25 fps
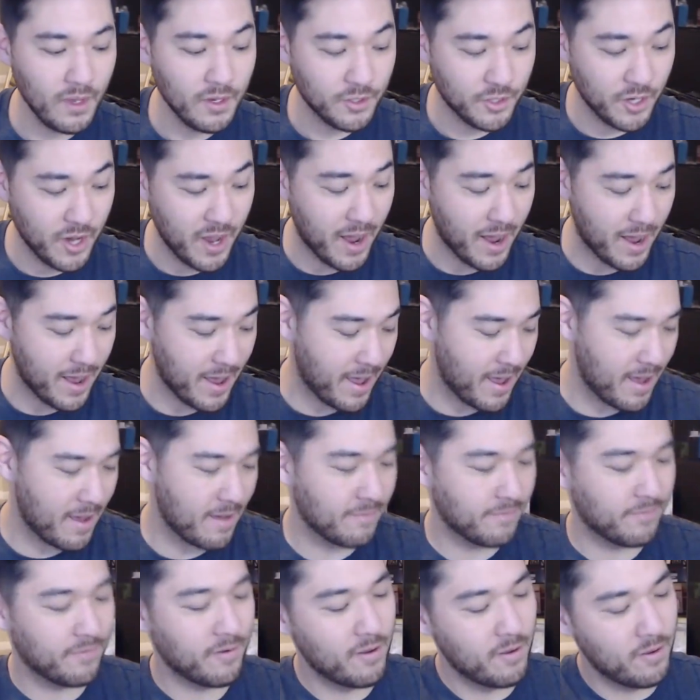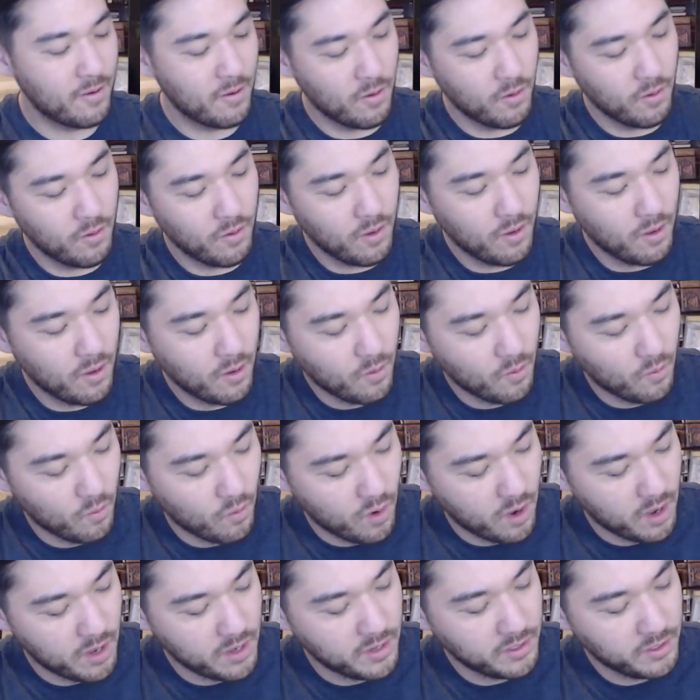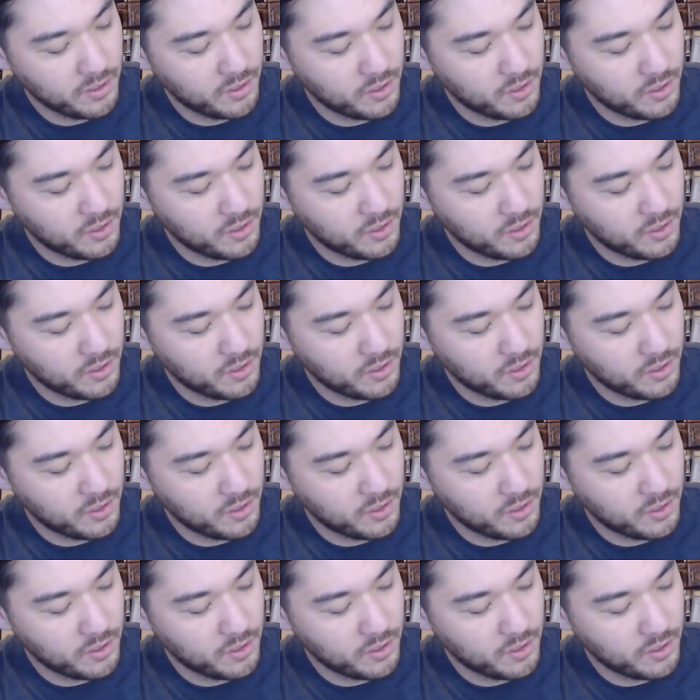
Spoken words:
yeah, I have 1,